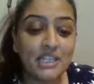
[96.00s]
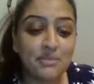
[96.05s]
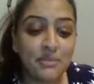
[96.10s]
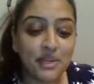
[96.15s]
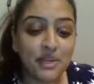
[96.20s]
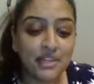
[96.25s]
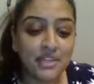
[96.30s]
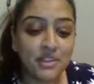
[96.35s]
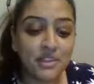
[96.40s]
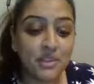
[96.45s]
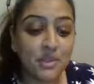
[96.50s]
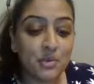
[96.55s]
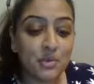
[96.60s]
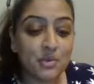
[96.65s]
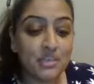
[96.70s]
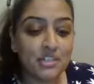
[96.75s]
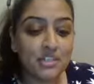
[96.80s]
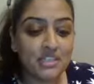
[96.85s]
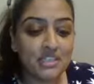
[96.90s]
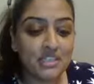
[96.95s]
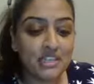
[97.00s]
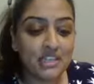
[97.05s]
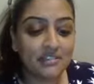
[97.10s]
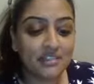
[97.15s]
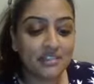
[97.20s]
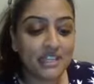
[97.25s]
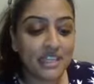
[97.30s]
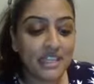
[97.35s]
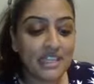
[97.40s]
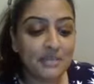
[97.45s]
month you will discover
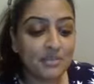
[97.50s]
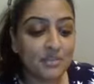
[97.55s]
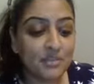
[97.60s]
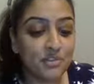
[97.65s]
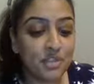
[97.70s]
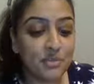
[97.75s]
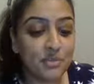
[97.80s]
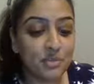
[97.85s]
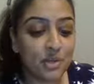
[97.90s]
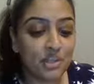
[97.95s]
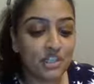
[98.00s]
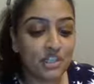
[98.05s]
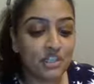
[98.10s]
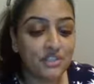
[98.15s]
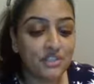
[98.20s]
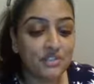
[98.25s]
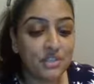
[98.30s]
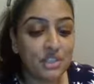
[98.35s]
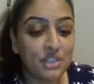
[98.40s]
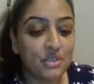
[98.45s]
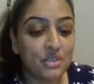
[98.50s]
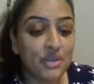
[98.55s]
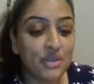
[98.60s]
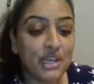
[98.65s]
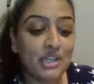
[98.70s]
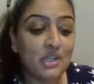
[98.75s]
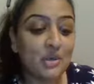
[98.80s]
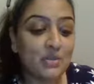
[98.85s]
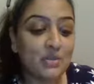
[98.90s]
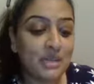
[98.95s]
a heap of new products for you
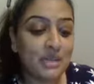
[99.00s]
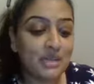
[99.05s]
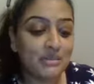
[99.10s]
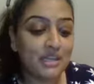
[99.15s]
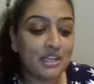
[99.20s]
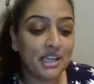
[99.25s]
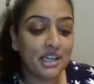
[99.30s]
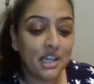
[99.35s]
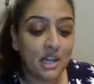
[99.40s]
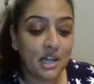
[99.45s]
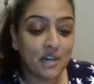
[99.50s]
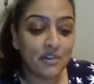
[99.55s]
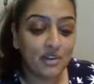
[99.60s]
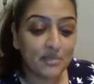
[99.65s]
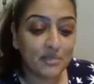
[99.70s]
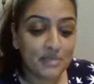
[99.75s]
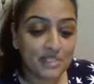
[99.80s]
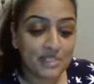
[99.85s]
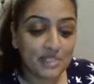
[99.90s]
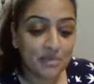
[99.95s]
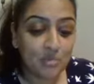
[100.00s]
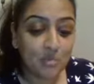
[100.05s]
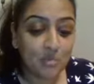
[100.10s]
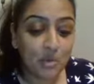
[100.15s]
and your baby from some